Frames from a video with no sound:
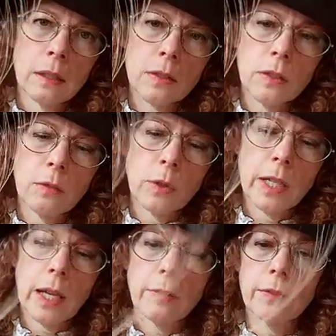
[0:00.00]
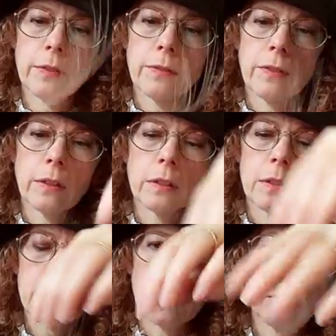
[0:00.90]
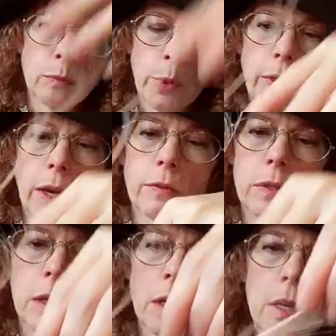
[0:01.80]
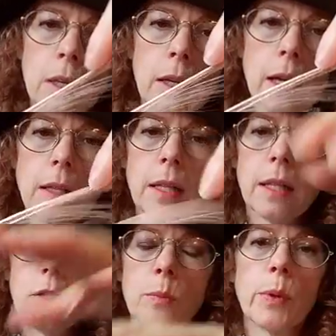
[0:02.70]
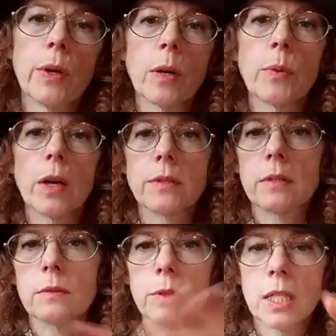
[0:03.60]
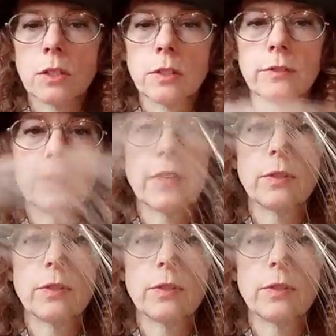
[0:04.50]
So you only have one half of the feather instead of both halves. And then they do the burnout process, which takes all the fluff